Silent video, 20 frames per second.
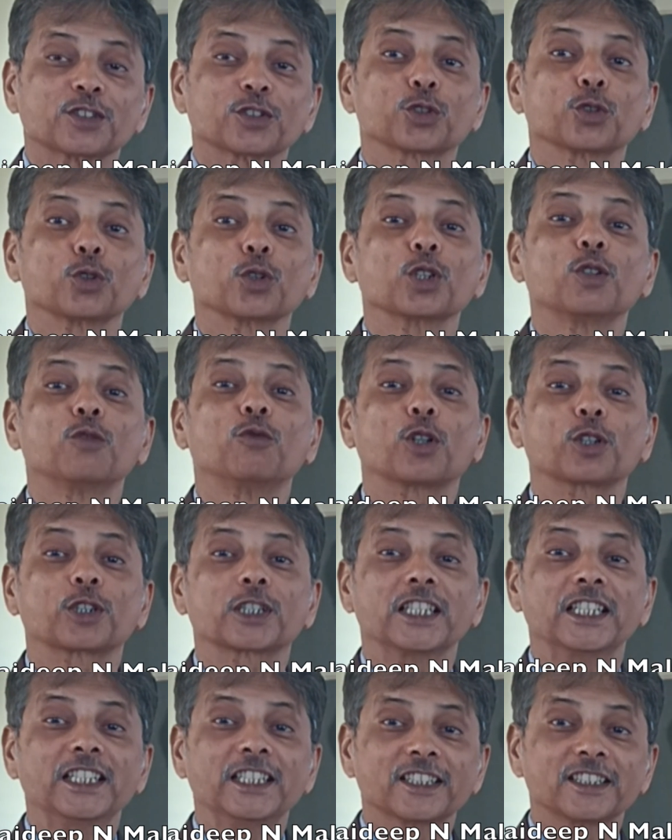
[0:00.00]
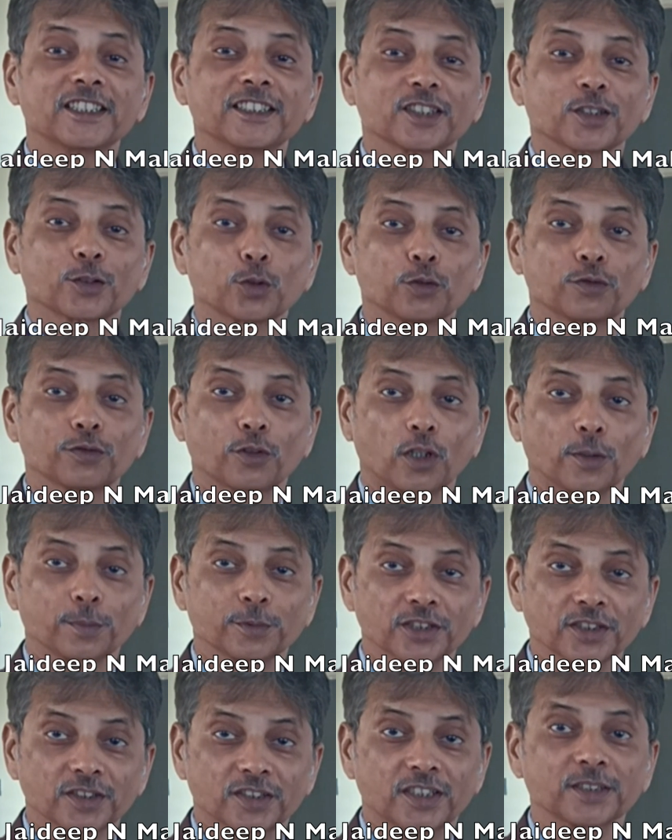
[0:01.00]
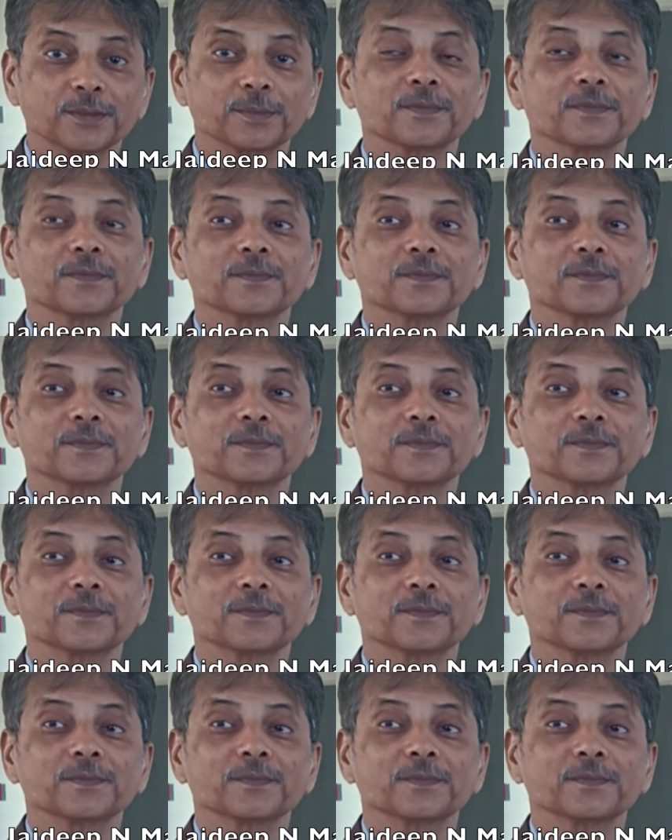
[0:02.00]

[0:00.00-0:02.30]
solar water heater is a rooftop system.